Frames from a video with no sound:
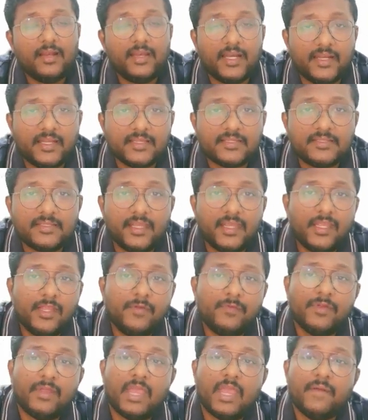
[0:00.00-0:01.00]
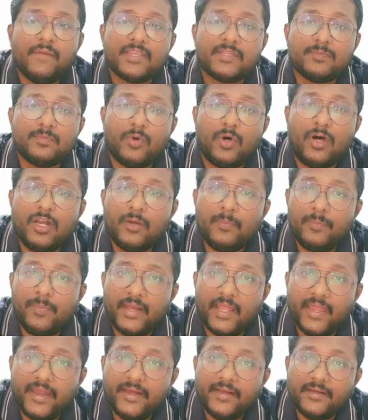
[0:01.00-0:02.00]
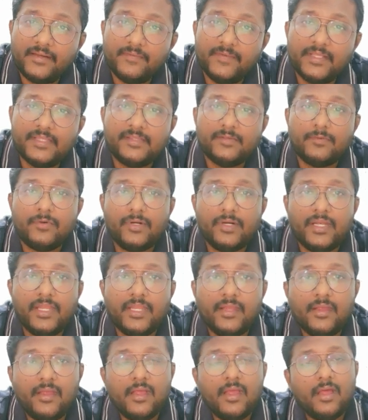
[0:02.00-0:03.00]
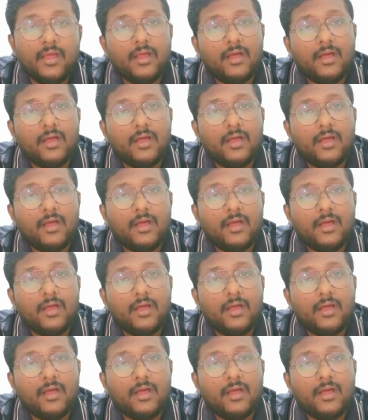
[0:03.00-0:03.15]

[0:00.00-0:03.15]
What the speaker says: Let us say if you have a small plant with only